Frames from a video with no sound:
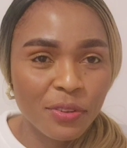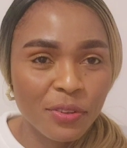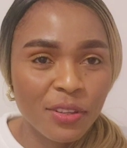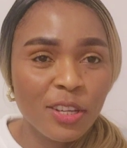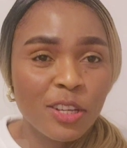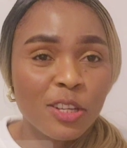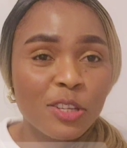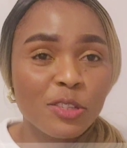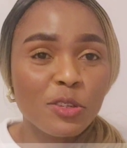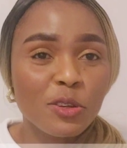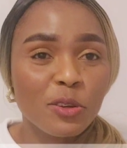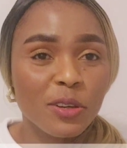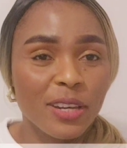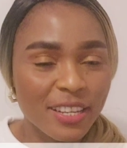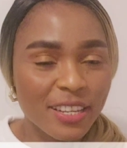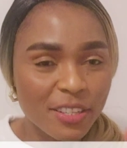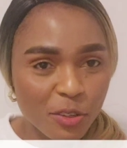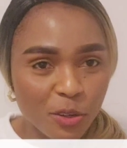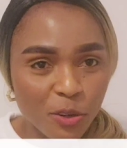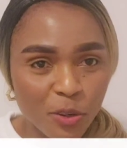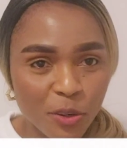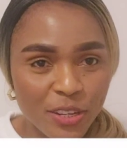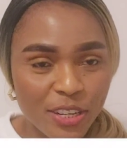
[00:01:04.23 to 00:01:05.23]
So let's
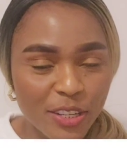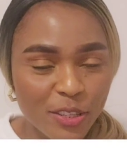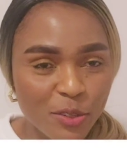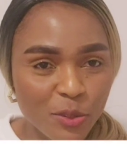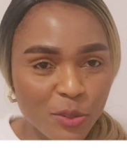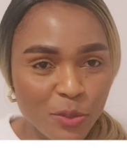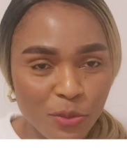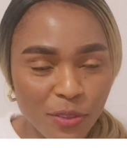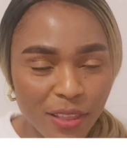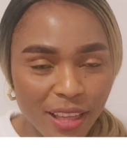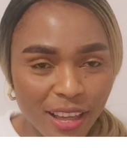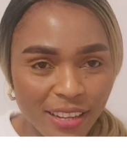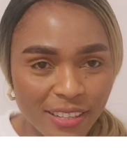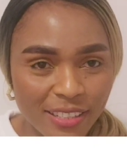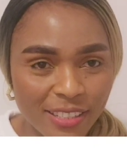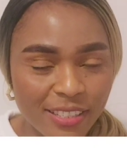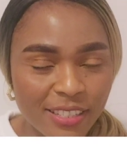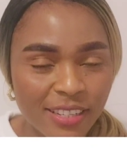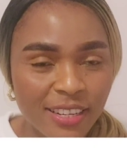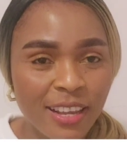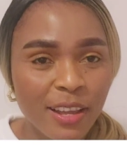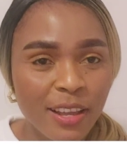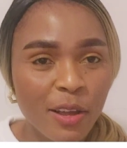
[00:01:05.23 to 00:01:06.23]
go into
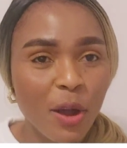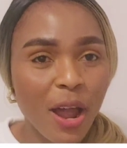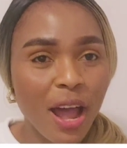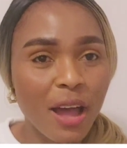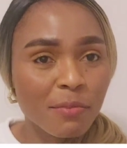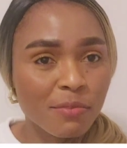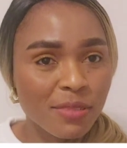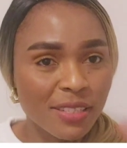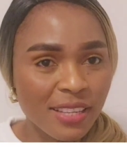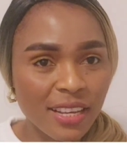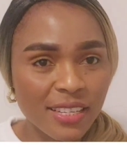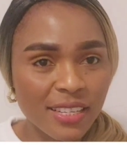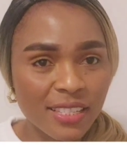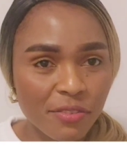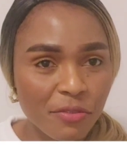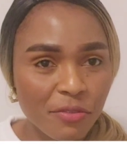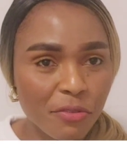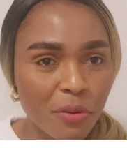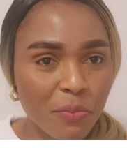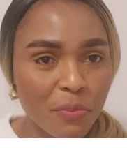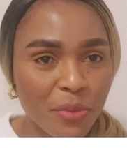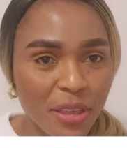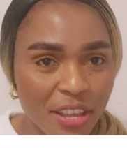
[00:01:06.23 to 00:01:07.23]
that. I'm starting
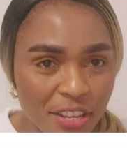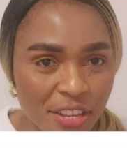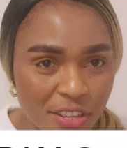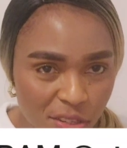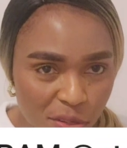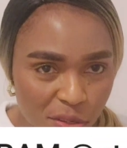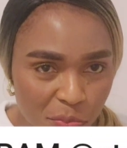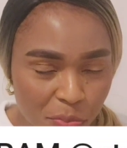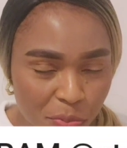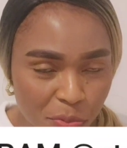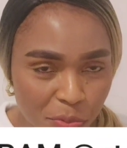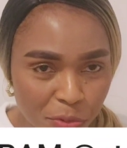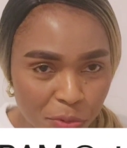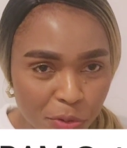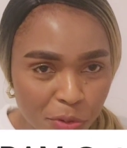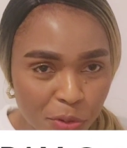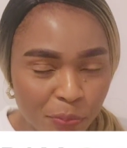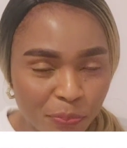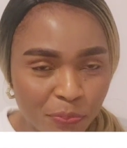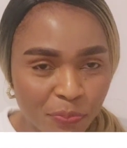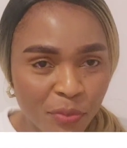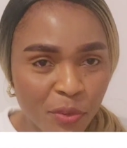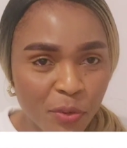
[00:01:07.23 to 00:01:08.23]
from
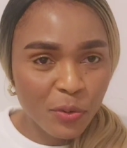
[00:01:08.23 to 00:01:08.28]
Innsbruck.